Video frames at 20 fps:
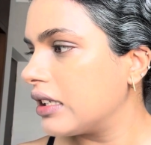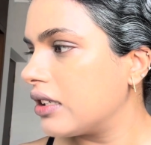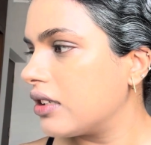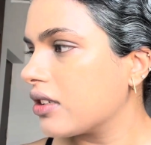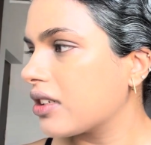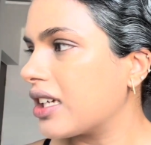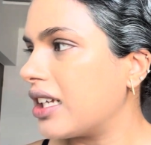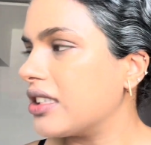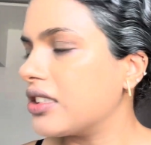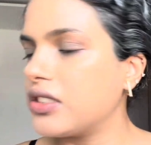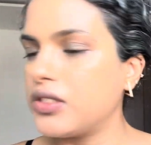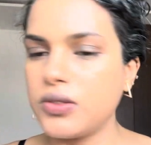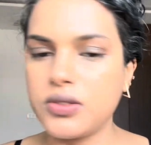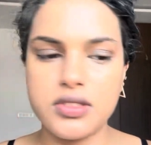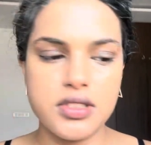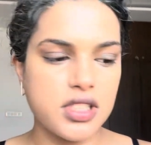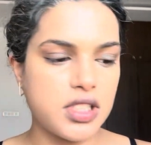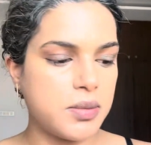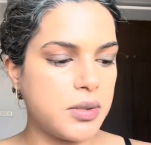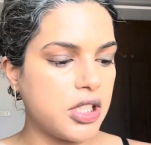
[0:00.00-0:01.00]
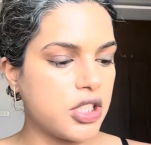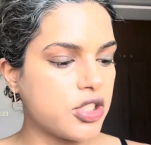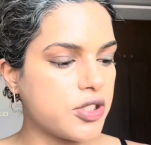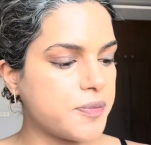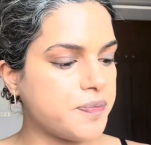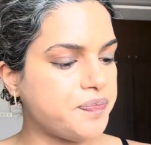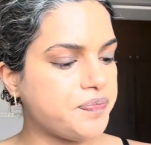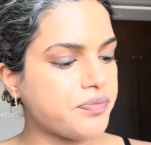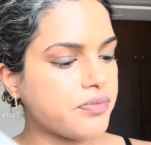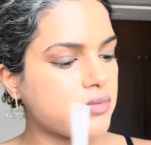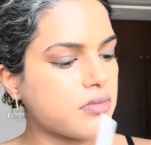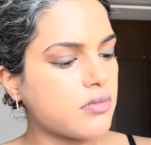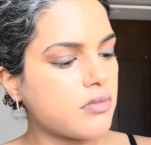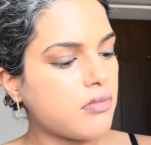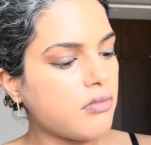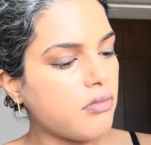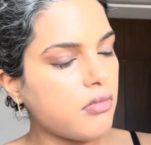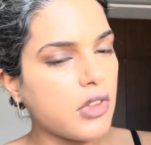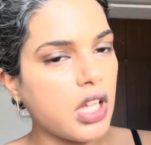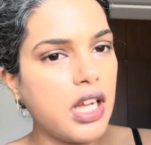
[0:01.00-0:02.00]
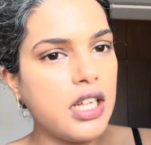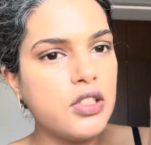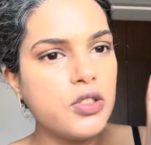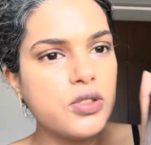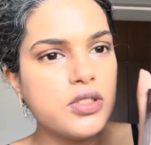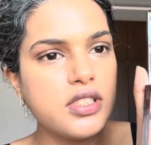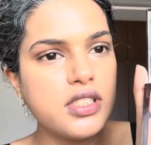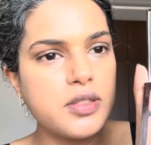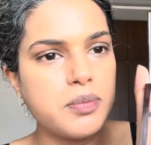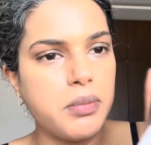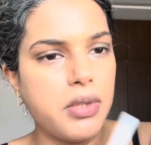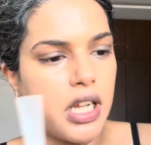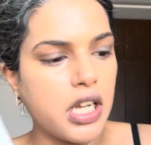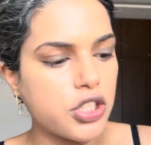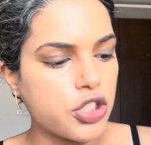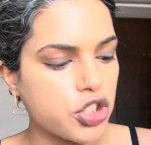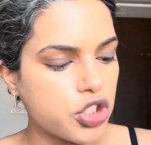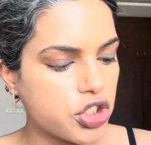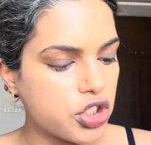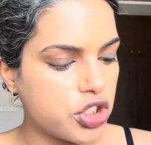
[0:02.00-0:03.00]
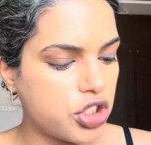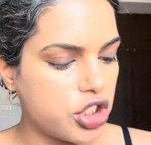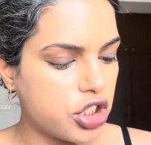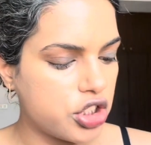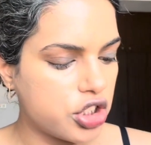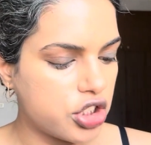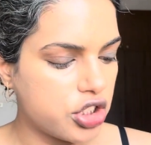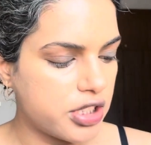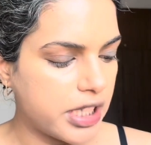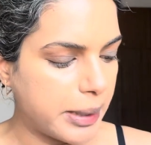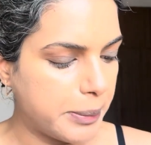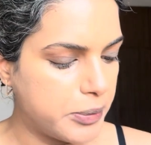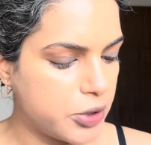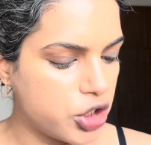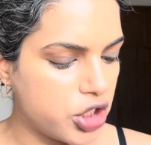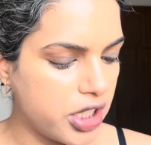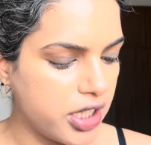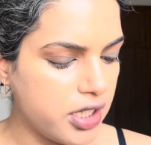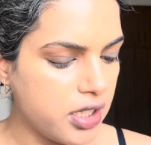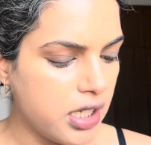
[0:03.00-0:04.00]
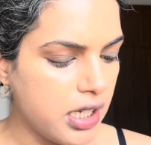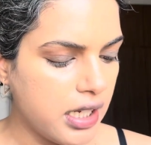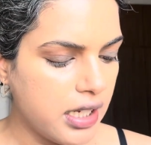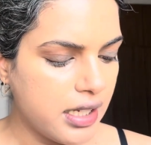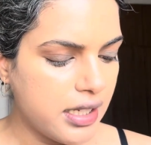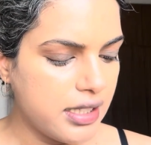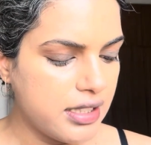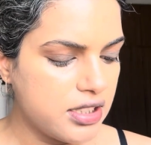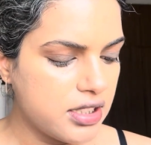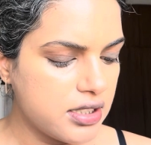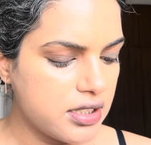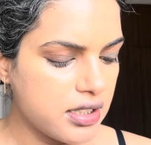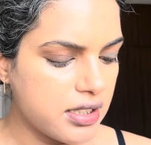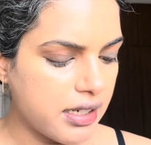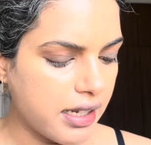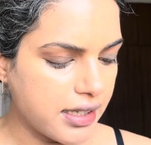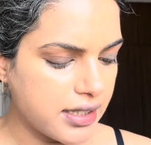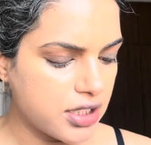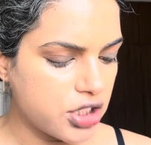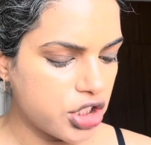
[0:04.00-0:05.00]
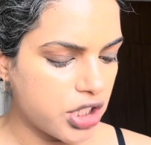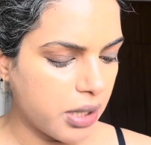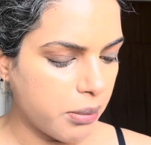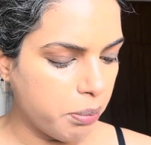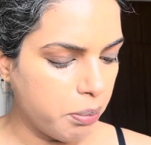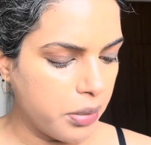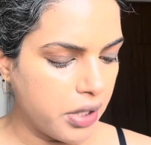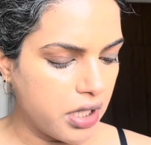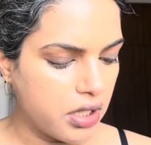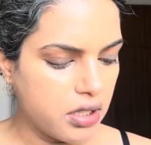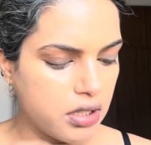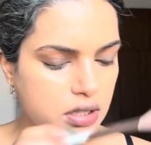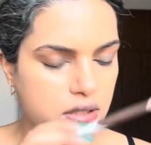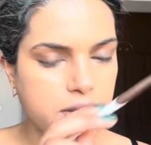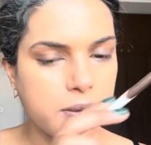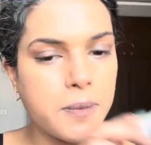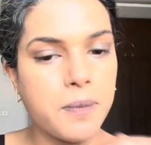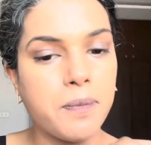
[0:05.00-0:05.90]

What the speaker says: Okay, I'll just use this brush. I'll use this blush type shade. It's just a nice champagne-y,